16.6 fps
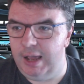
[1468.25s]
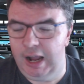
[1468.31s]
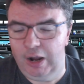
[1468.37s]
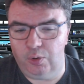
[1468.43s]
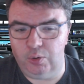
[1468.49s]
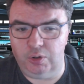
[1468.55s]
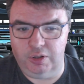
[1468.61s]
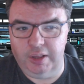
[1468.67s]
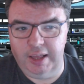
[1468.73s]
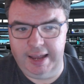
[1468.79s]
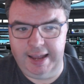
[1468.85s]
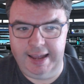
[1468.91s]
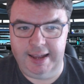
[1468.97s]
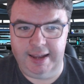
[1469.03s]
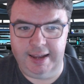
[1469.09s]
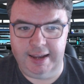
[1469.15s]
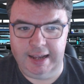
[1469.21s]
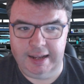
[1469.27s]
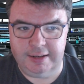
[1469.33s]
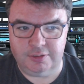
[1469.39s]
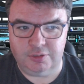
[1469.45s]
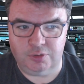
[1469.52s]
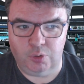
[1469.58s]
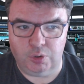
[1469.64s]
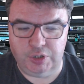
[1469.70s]
Errol
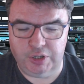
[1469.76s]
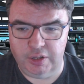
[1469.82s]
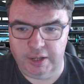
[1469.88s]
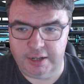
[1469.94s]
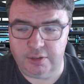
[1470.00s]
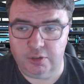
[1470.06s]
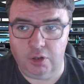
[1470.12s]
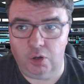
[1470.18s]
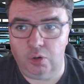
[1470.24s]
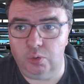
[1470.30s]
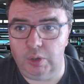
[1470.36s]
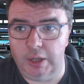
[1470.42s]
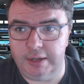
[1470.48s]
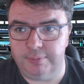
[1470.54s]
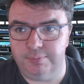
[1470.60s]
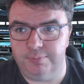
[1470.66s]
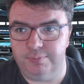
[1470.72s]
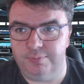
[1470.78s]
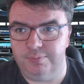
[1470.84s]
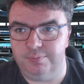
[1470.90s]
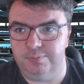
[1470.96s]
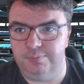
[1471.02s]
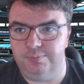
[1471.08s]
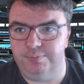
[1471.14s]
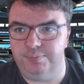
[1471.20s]
and Cordelia, like, no, like
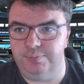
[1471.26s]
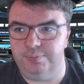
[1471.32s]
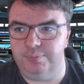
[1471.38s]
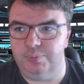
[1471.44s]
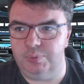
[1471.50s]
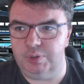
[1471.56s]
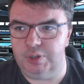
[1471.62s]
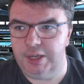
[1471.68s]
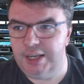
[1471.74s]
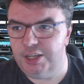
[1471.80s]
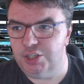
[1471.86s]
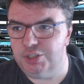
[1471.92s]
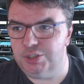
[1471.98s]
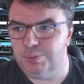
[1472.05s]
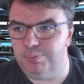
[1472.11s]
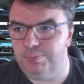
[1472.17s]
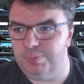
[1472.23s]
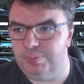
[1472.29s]
he's